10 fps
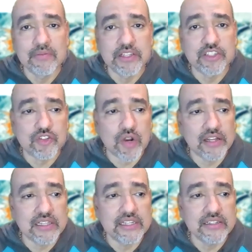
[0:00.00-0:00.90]
been
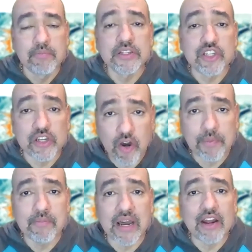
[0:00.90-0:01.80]
struggling, but
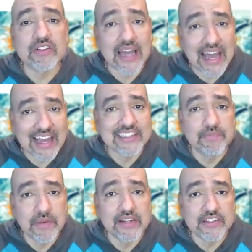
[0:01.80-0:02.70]
Jakobi Meyers
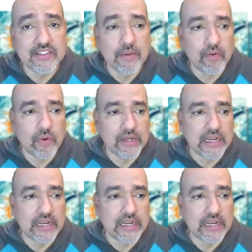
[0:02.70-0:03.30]
has been his number one